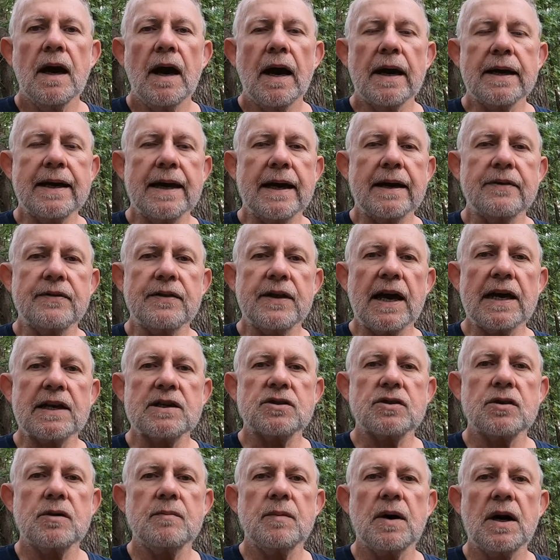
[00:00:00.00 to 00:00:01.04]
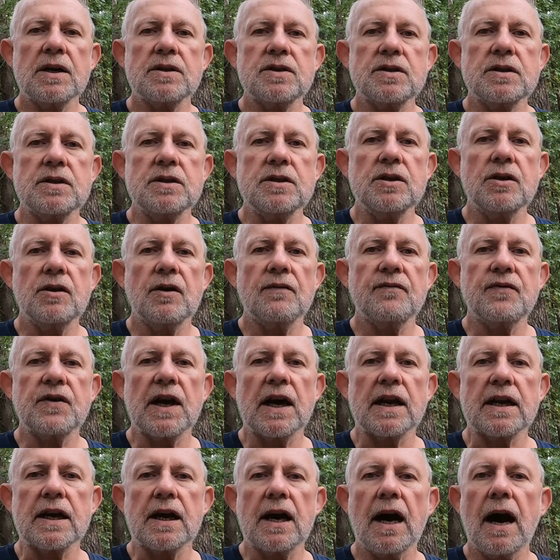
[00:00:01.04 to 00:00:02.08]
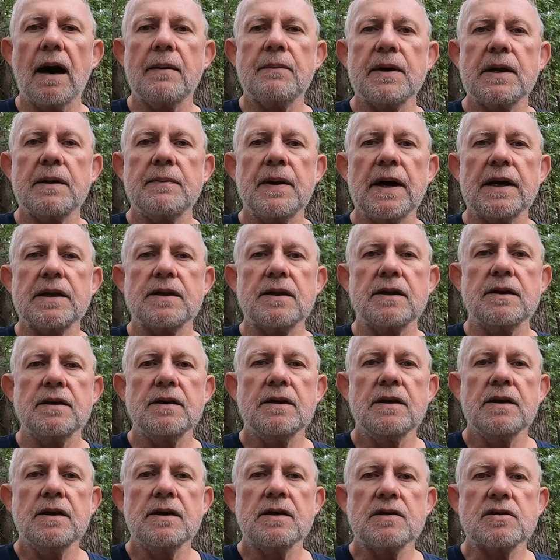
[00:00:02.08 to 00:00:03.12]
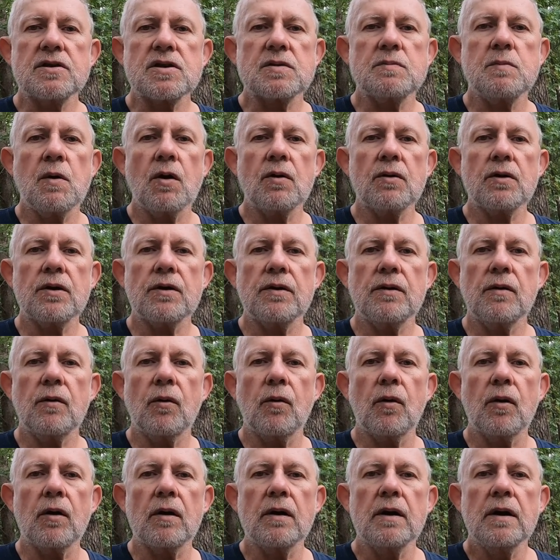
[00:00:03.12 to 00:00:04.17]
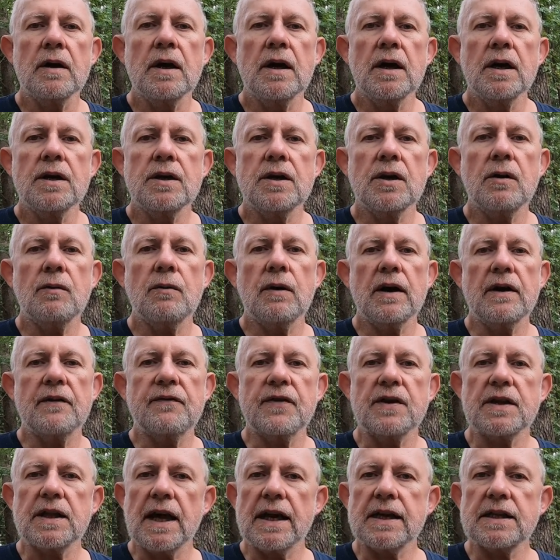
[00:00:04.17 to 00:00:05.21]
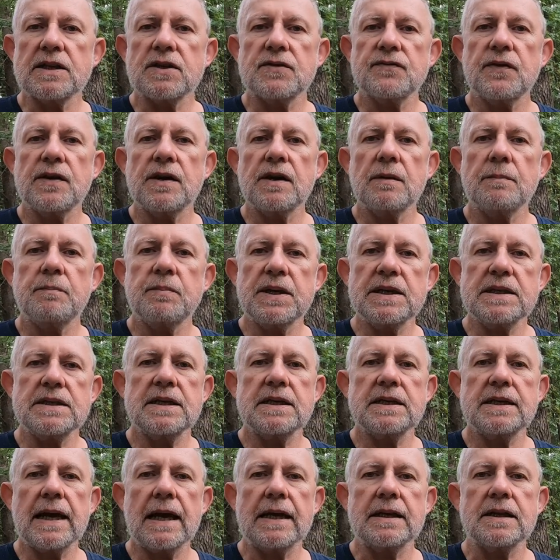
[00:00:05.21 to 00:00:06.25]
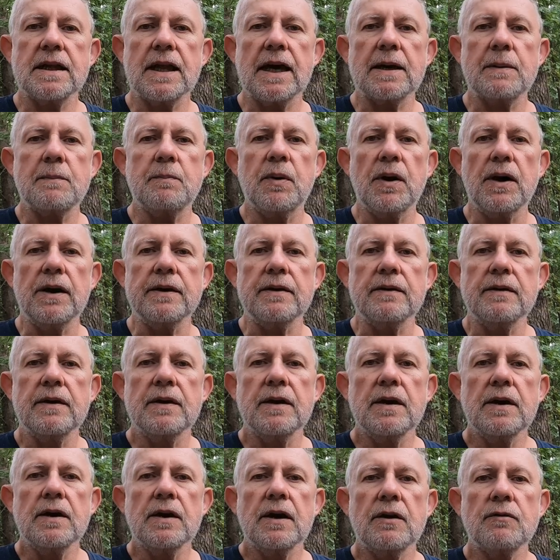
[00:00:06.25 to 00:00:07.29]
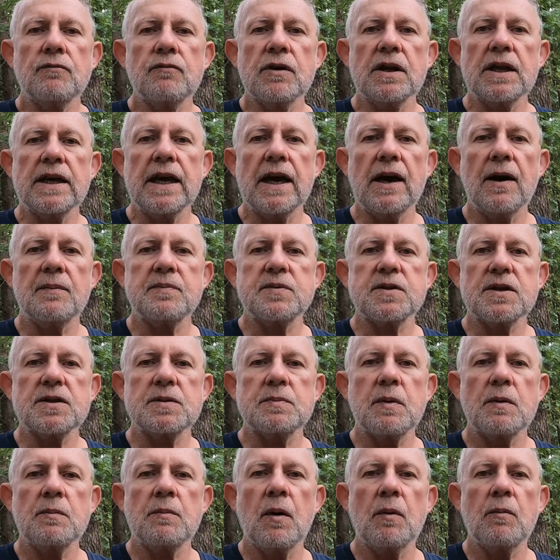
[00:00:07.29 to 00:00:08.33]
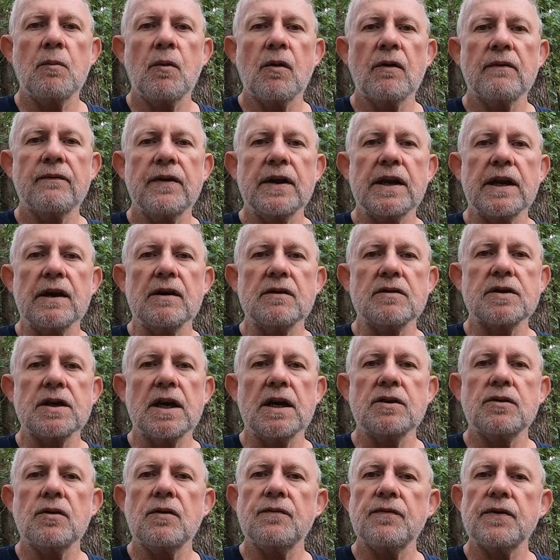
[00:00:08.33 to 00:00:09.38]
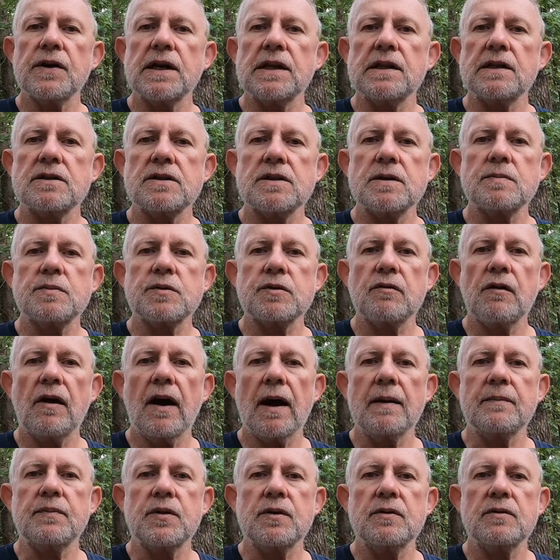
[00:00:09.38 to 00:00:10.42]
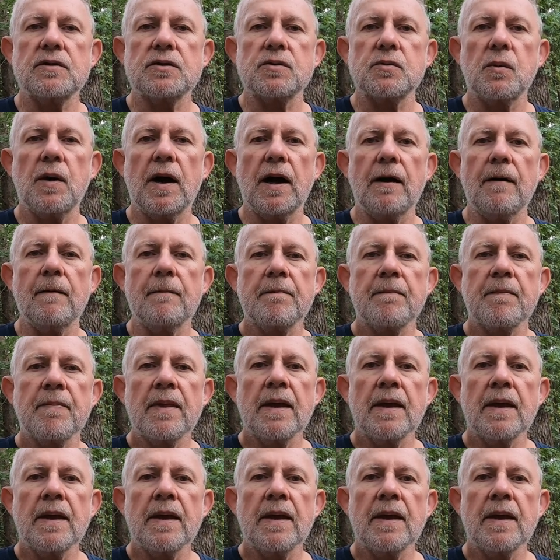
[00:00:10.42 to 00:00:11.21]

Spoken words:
Again, thanks so much. And, you know, if you got a comment about the smoker, or, you know what, if you like this video, please hit that like button. It really helps us promote more videos. And don't forget to subscribe too as well.